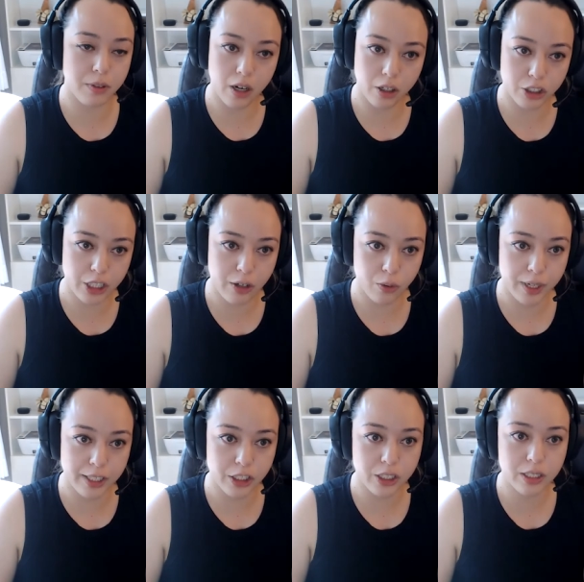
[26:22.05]
younger
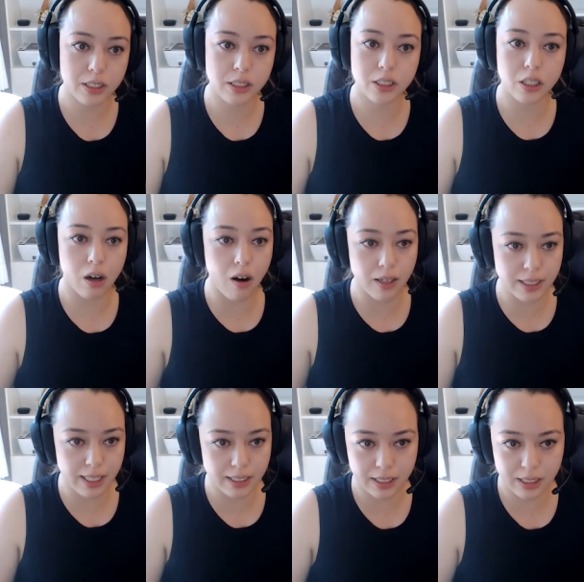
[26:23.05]
generations the
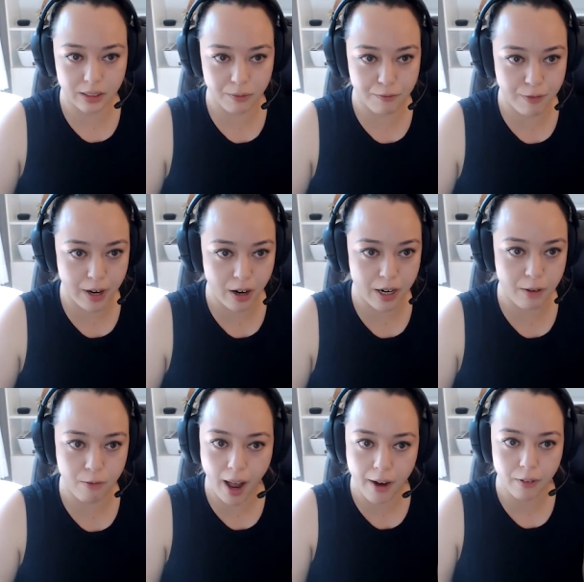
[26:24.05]
content is very
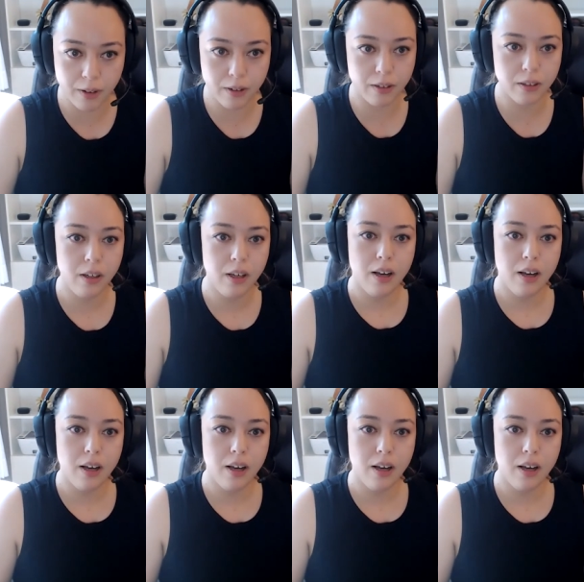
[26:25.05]
viral